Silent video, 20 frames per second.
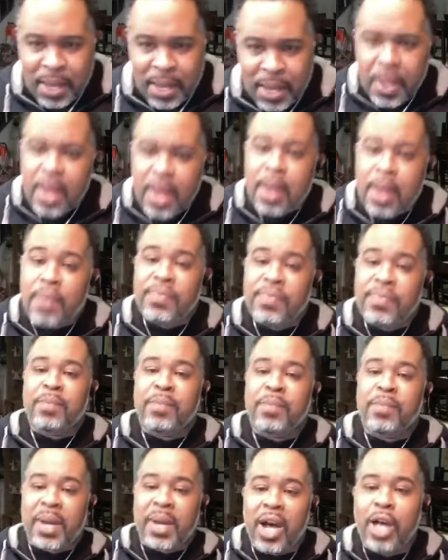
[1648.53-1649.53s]
Uh, that
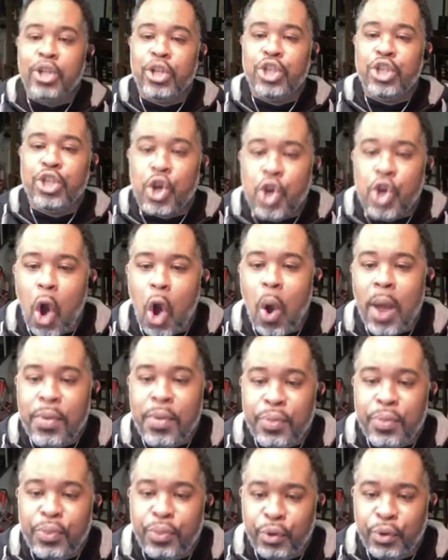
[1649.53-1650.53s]
because you're
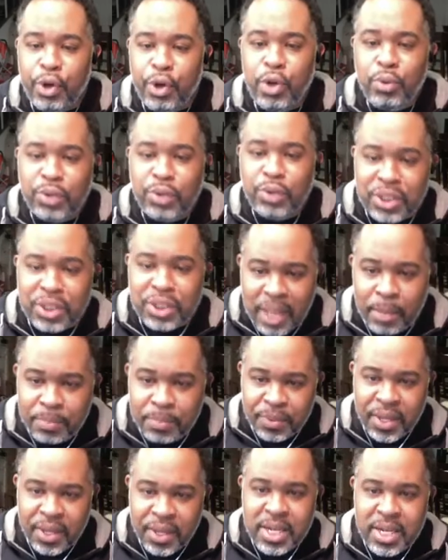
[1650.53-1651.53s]
going through
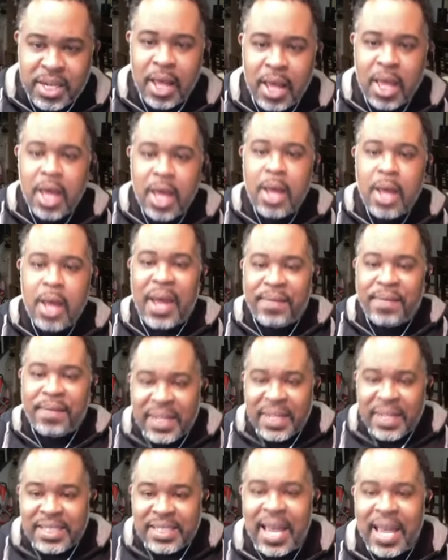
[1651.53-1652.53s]
something, uh, that
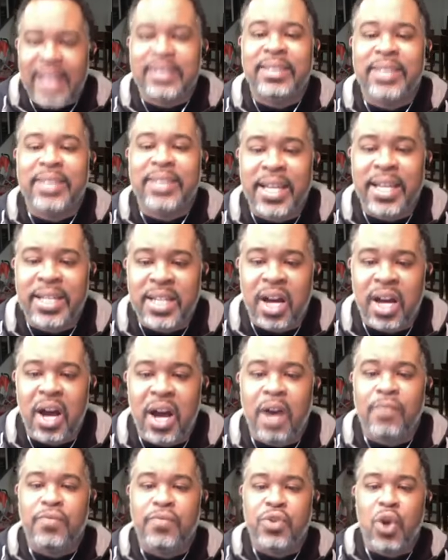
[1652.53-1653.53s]
the testing
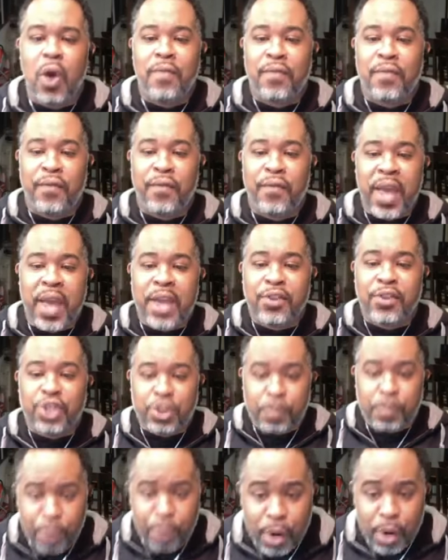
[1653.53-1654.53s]
of your
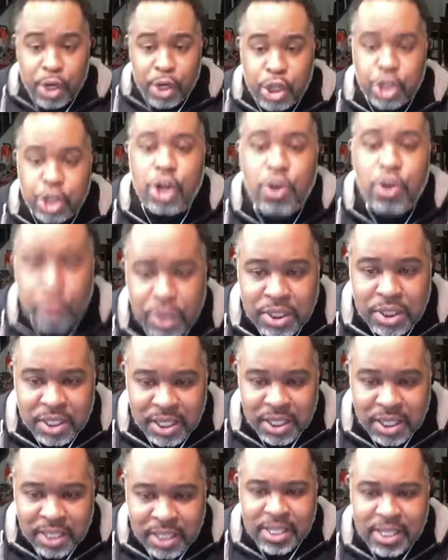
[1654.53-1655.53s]
faith
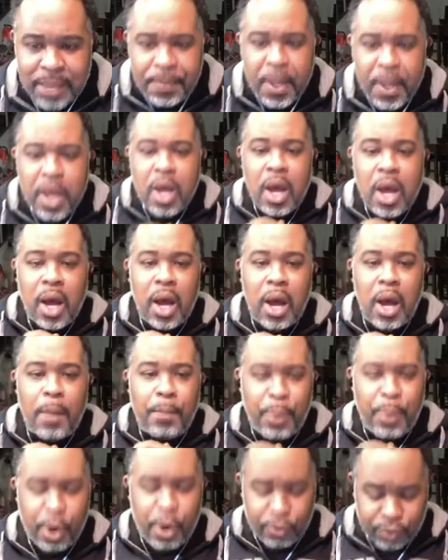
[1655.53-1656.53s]
produces uh, uh,
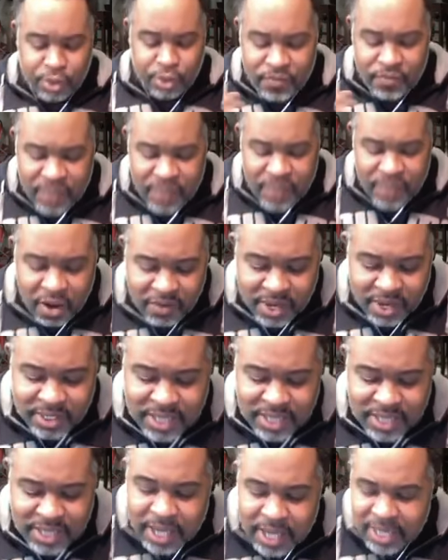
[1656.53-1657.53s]
perseverance.
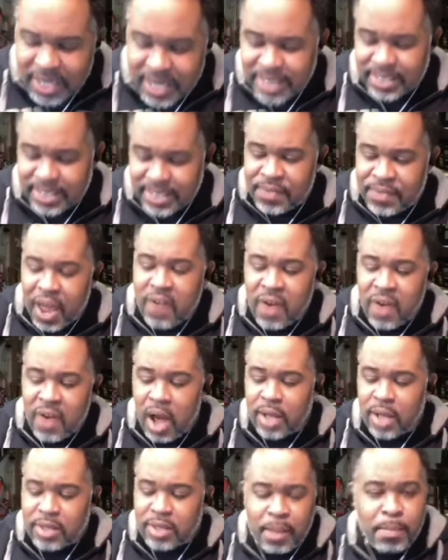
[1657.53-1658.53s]
Uh, listen, there
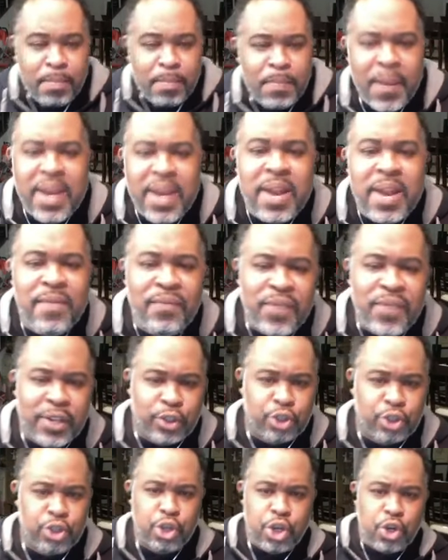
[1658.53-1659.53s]
are some
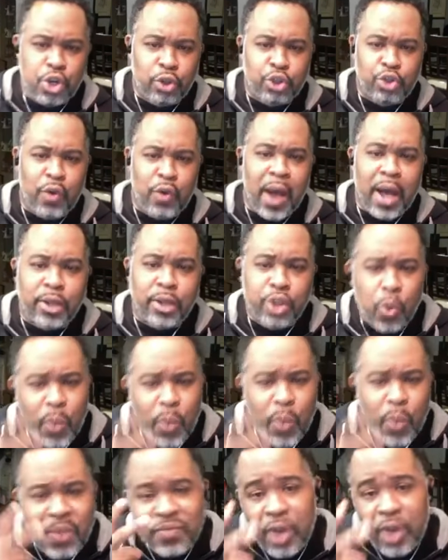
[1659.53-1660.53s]
benefits to your trial. So
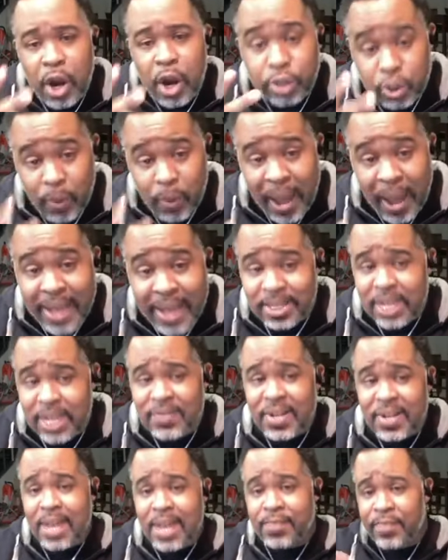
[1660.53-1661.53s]
we've learned twice,
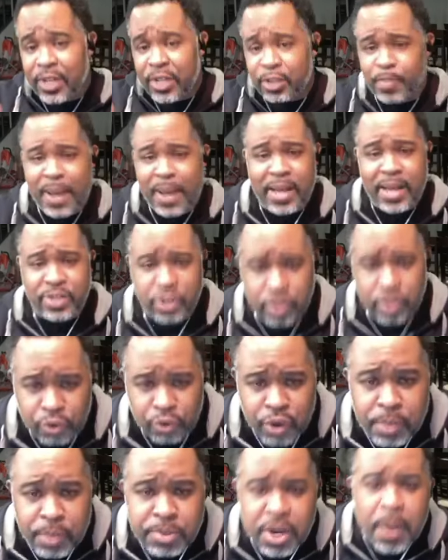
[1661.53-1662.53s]
even in this passage of
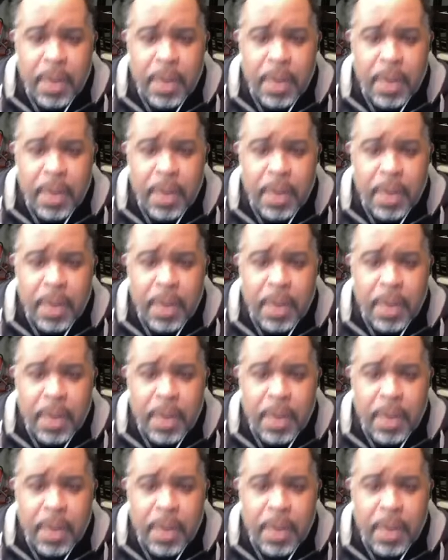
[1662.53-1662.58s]
Scripture.